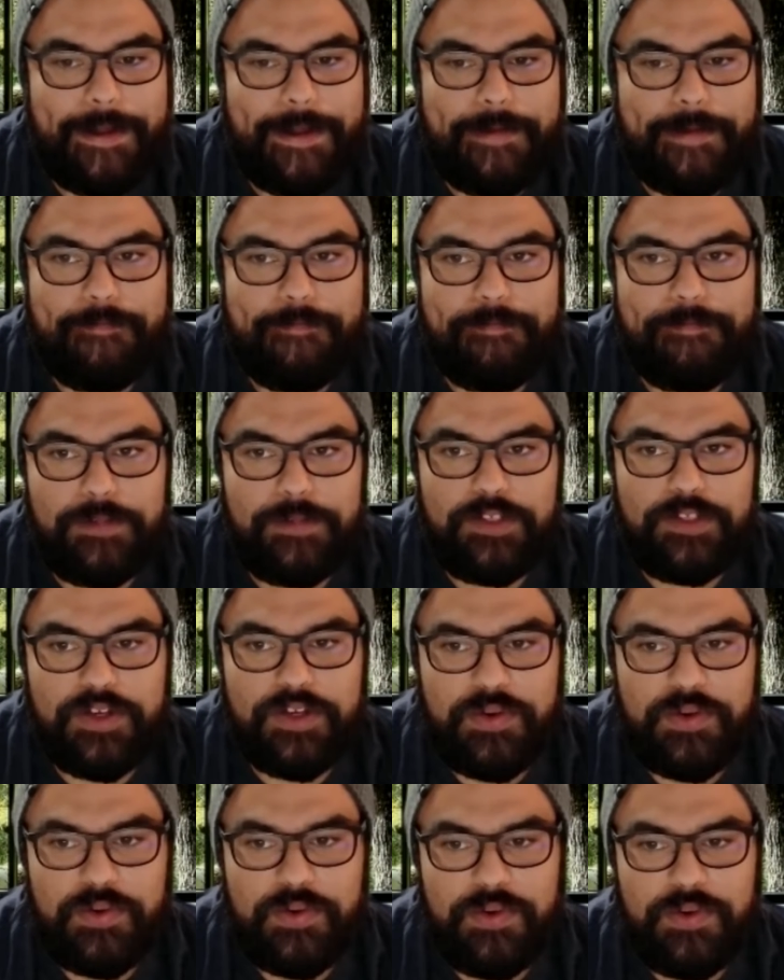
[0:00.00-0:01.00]

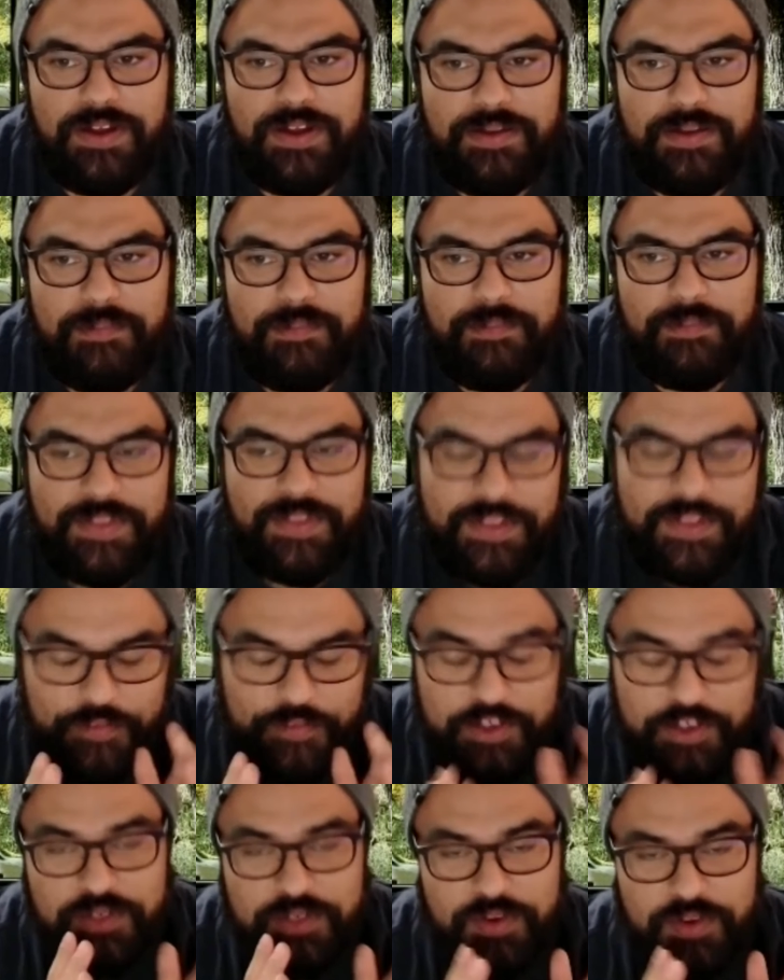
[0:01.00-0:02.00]
The
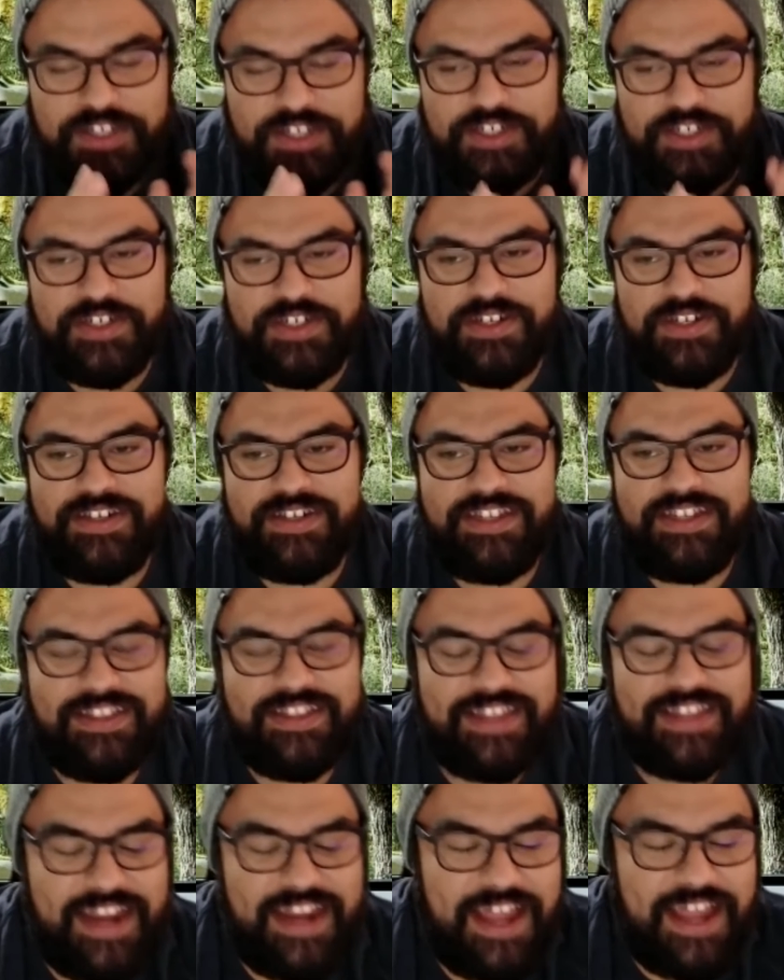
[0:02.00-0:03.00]
first question
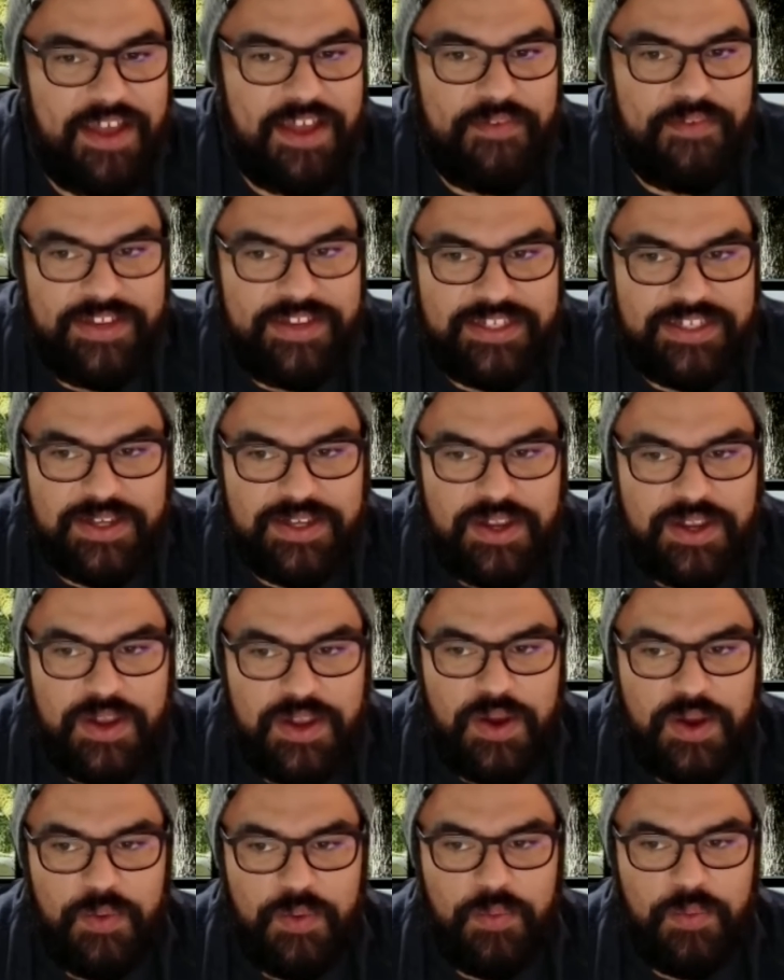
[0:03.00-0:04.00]
that I have is,
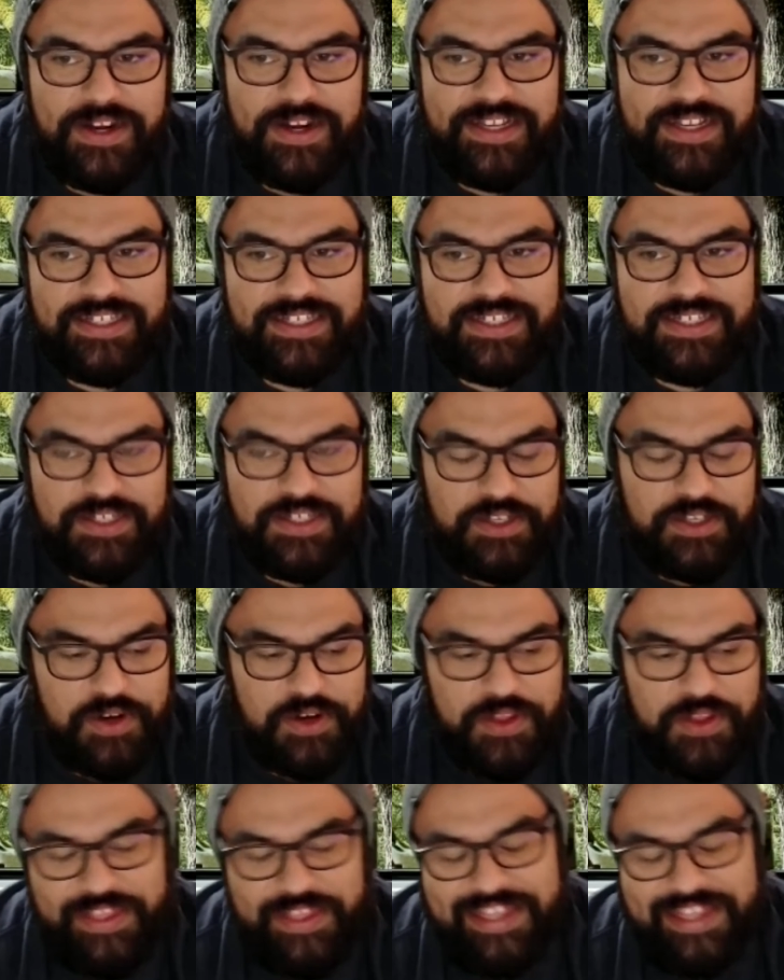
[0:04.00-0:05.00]
what is your
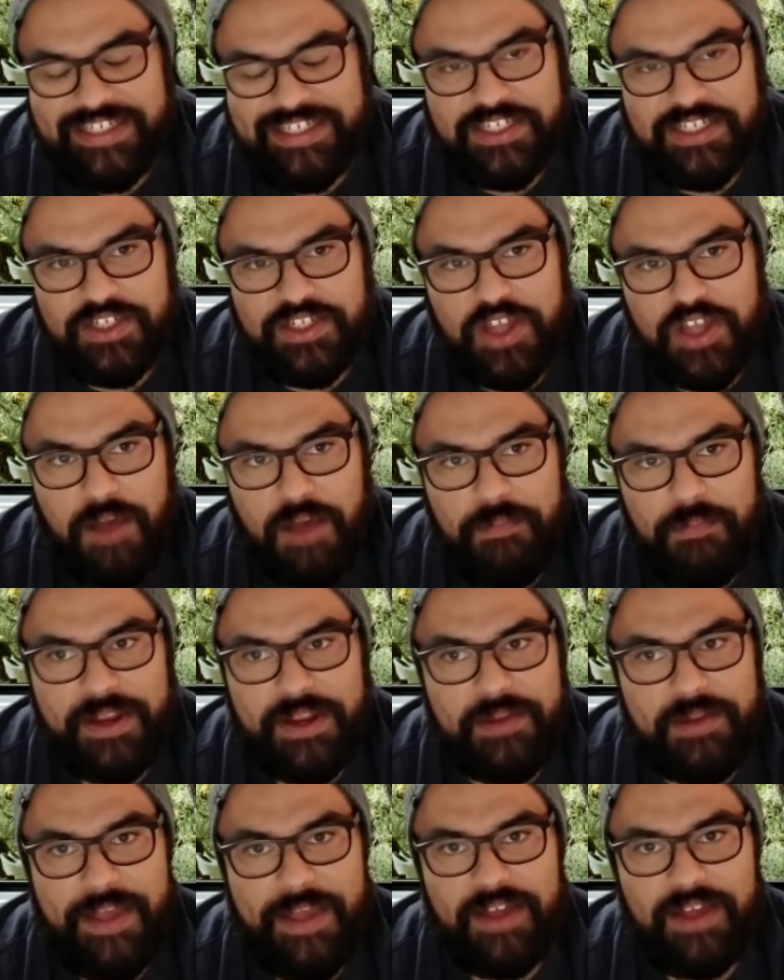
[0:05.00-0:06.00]
thesis topic
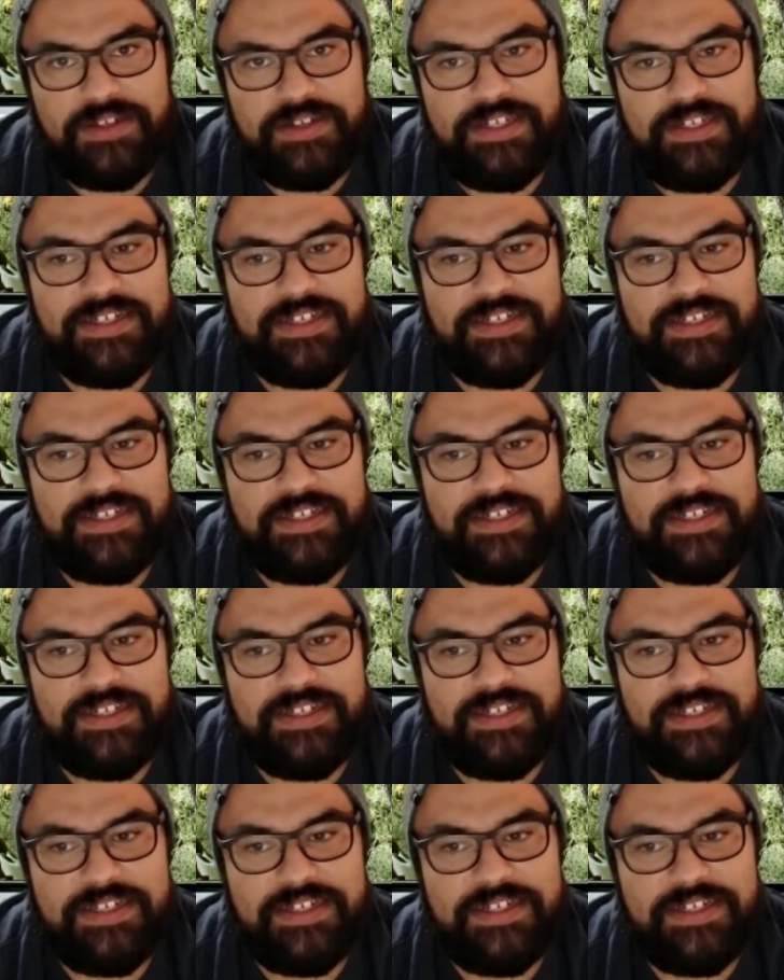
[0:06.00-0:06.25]
about?